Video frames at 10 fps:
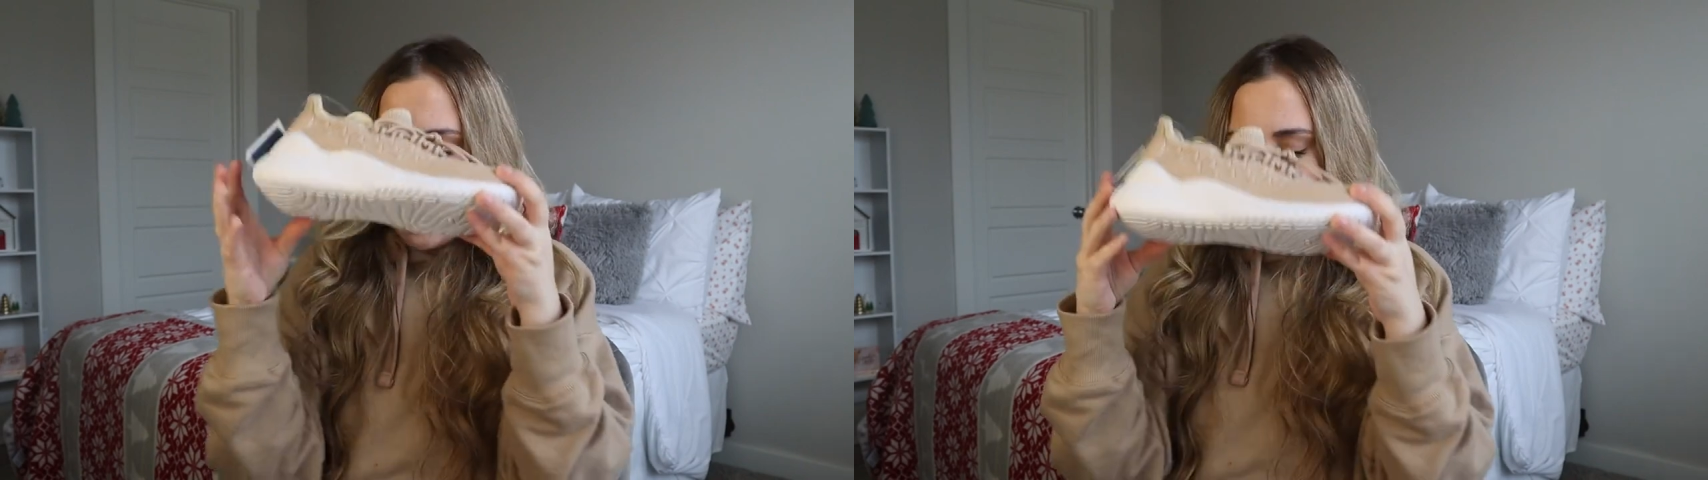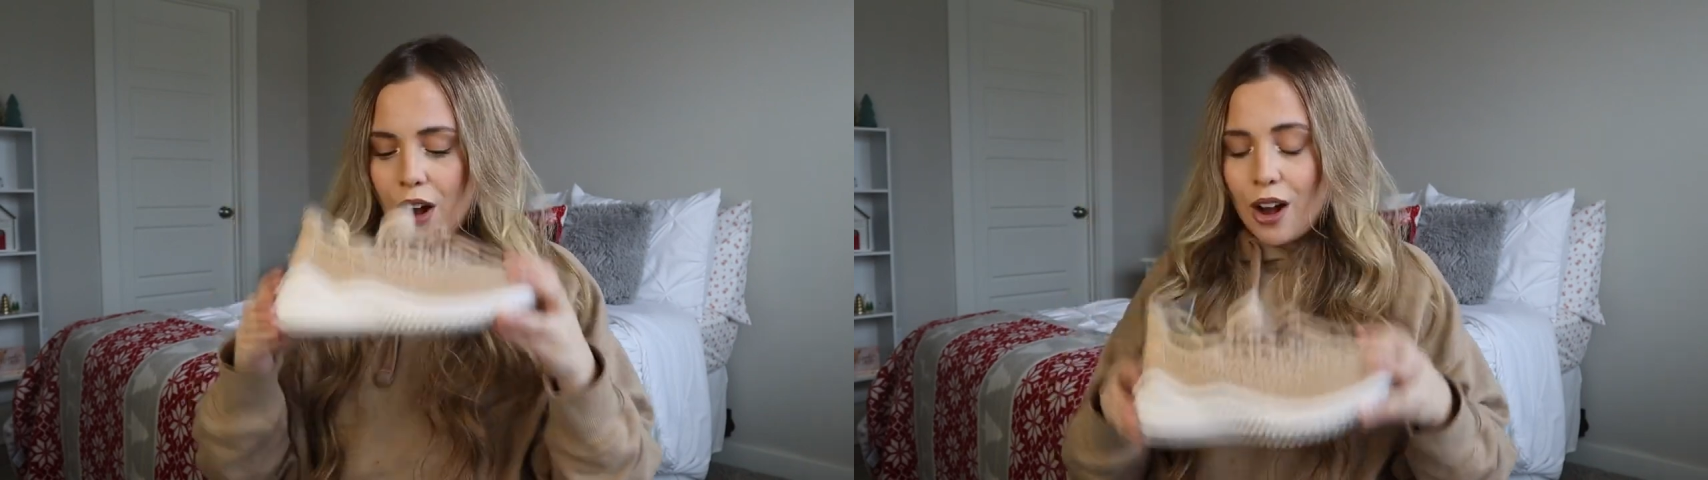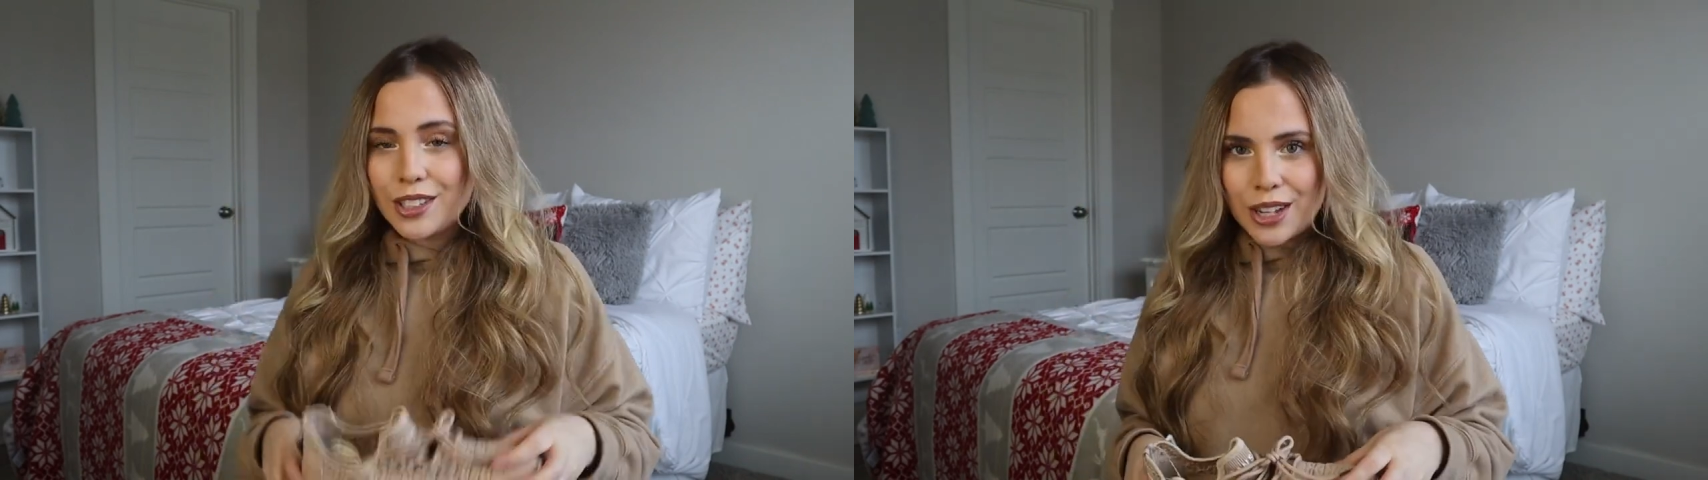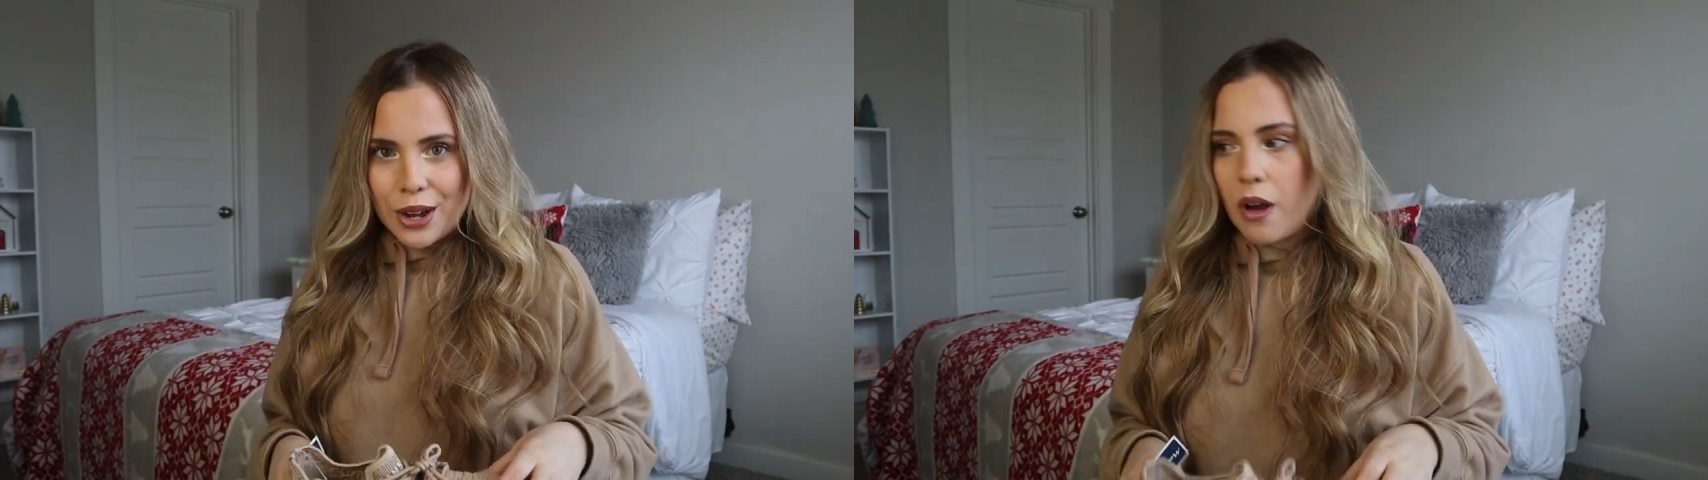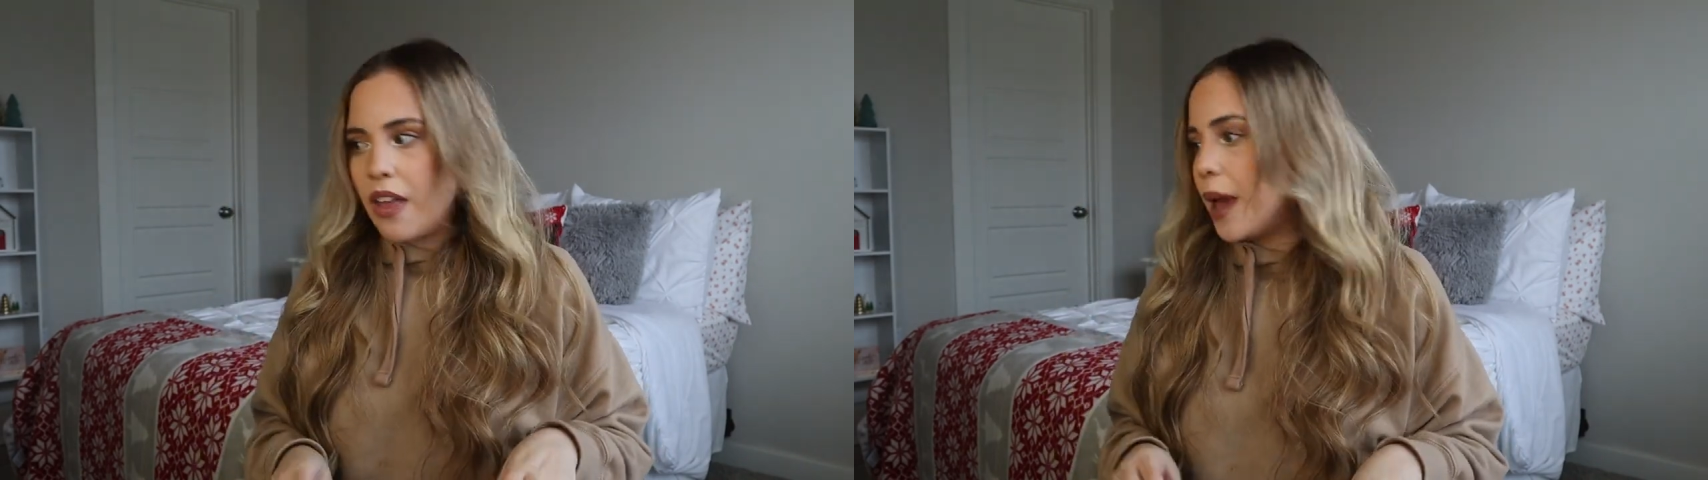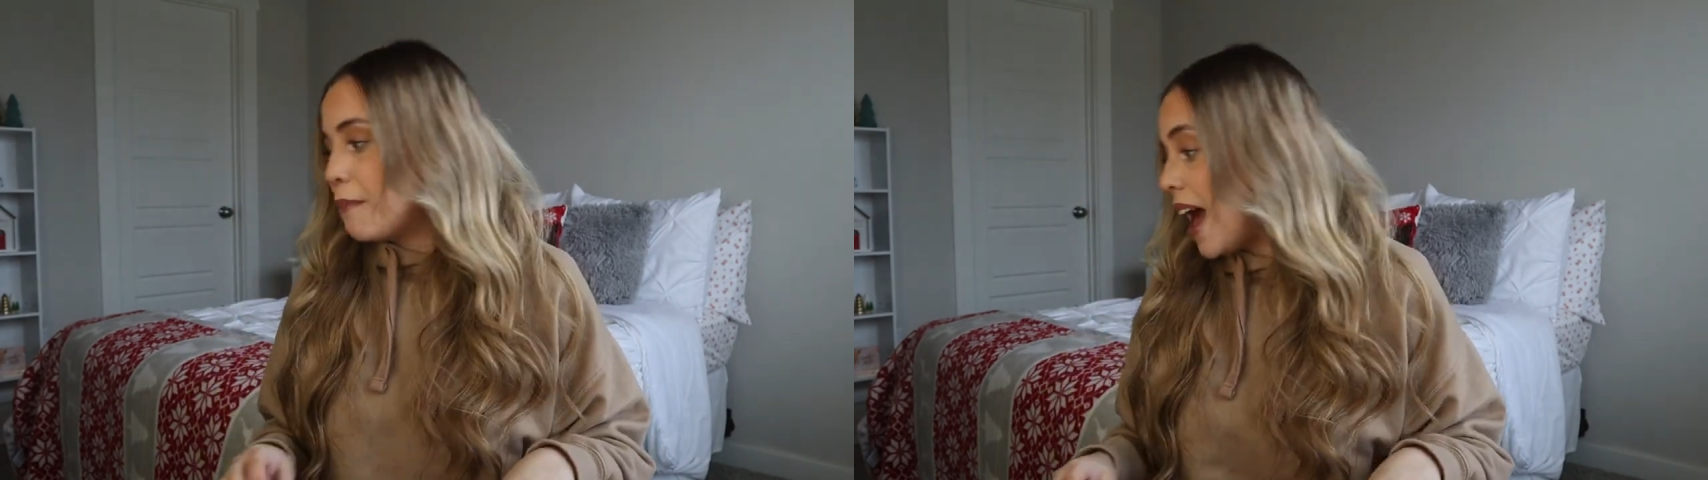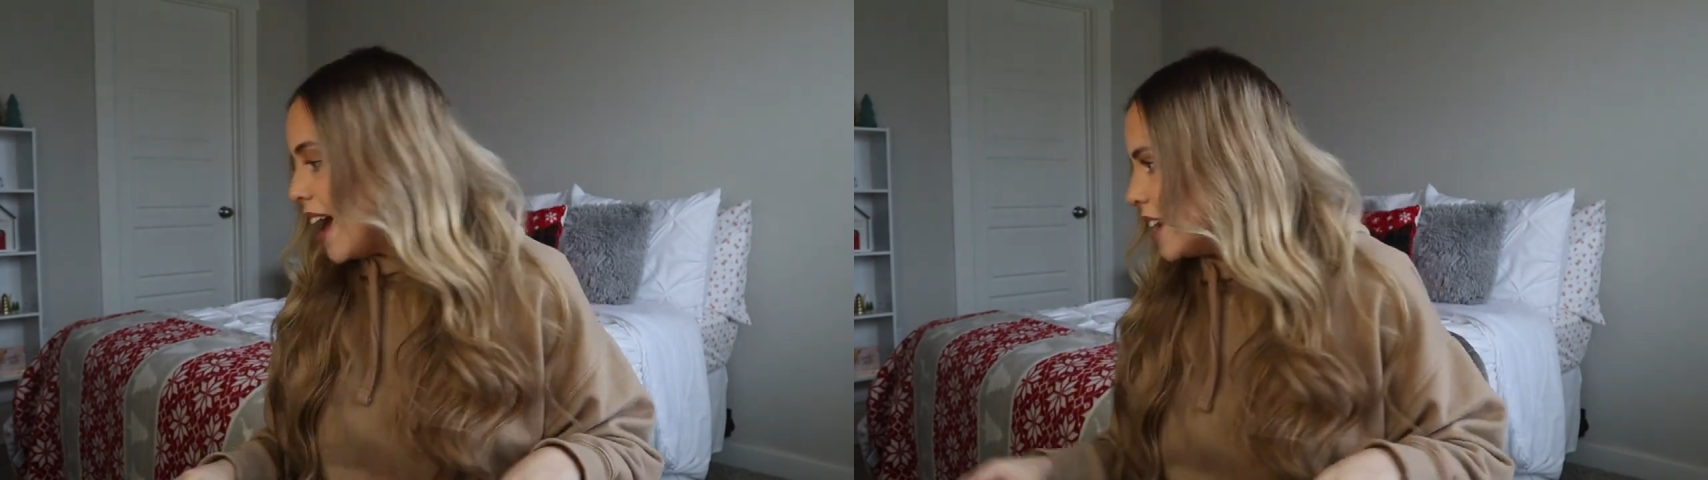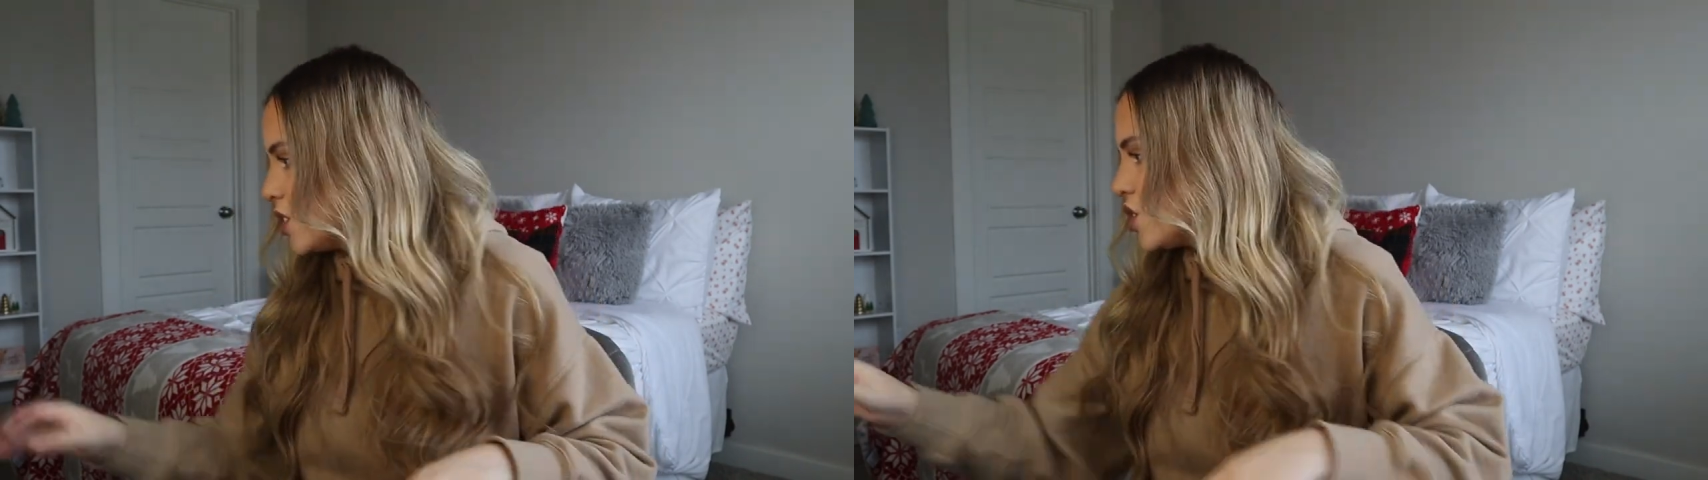And also, they
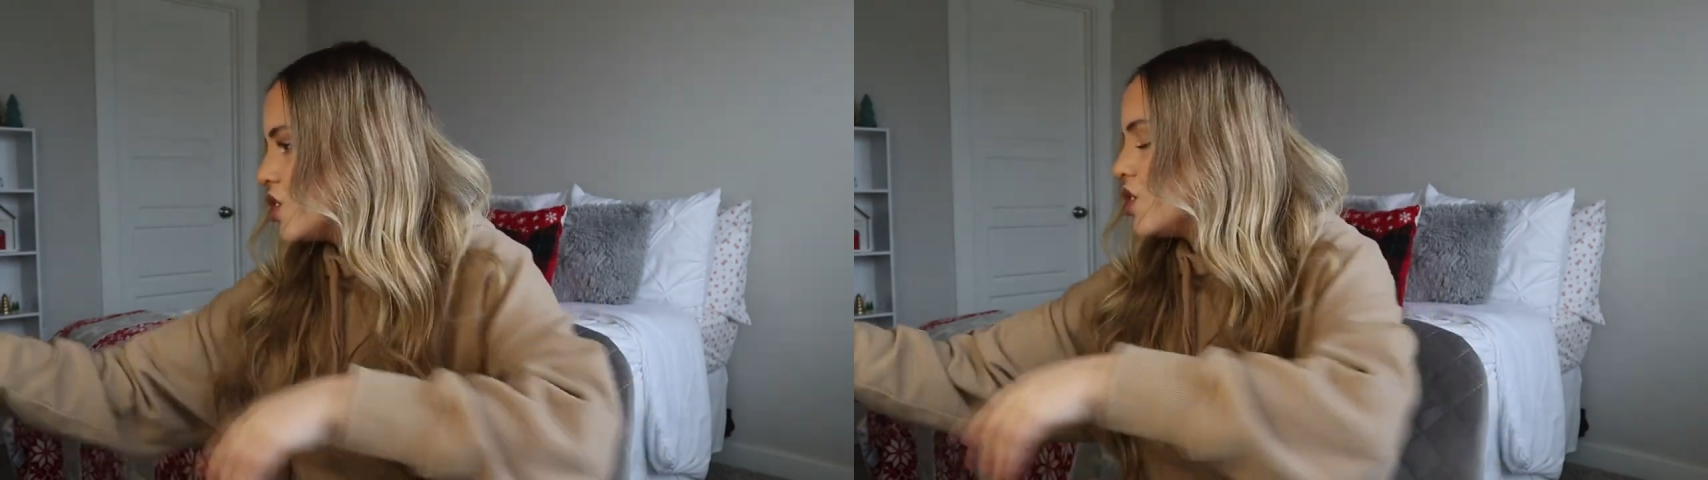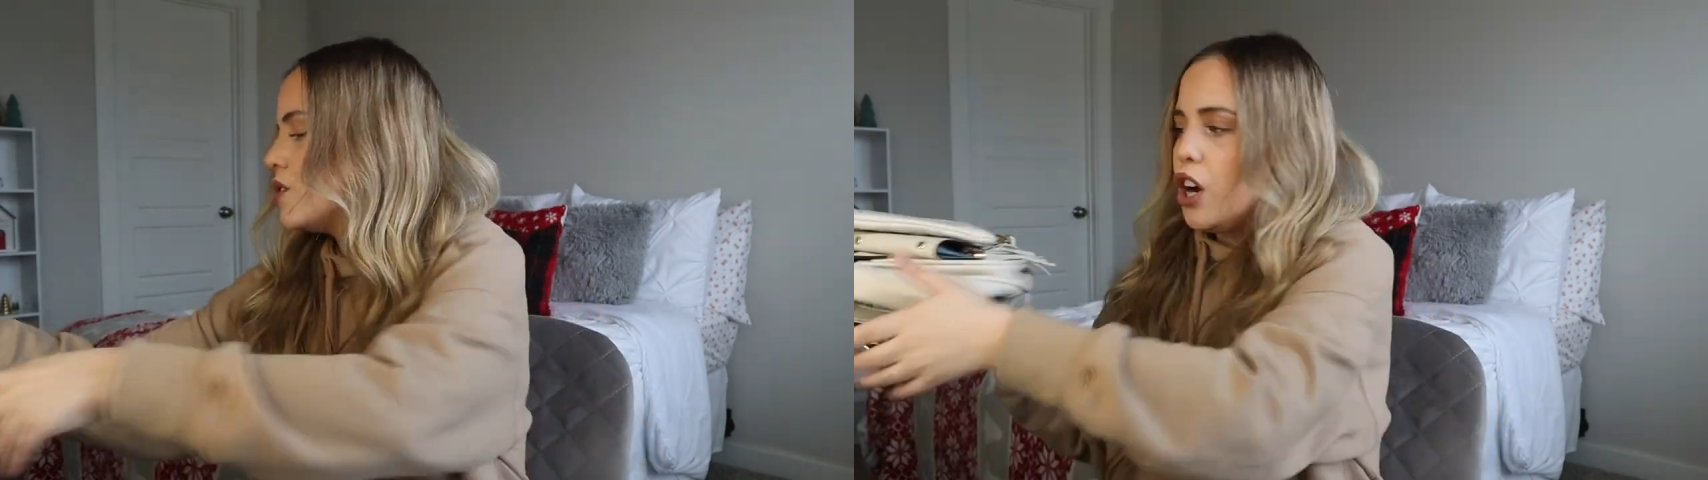match